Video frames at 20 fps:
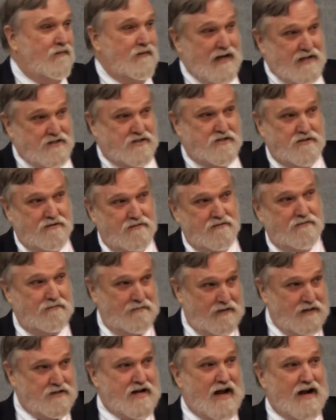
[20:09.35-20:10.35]
Yes,
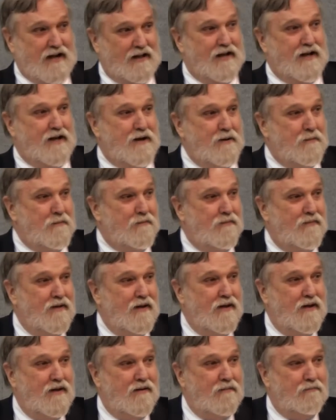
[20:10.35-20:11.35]
exactly.
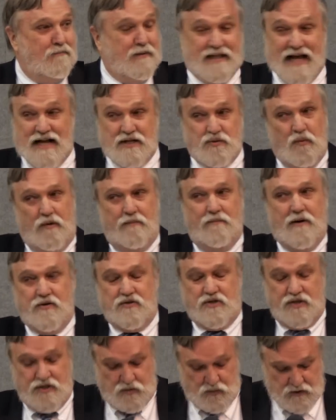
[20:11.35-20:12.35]
But that's what
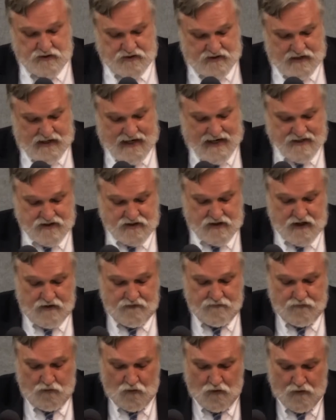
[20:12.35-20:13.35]
Moses was
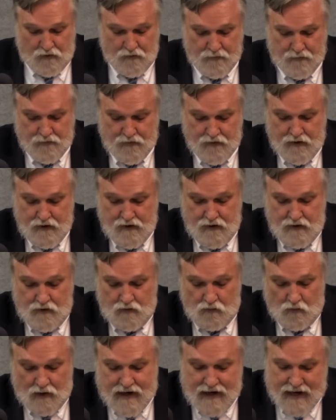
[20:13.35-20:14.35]
asking for.
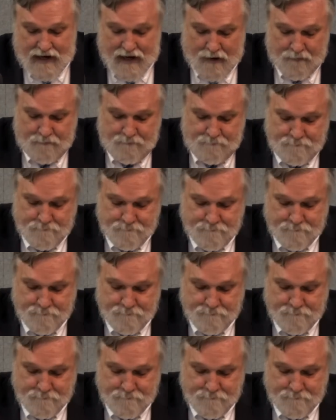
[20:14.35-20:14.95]
Rahab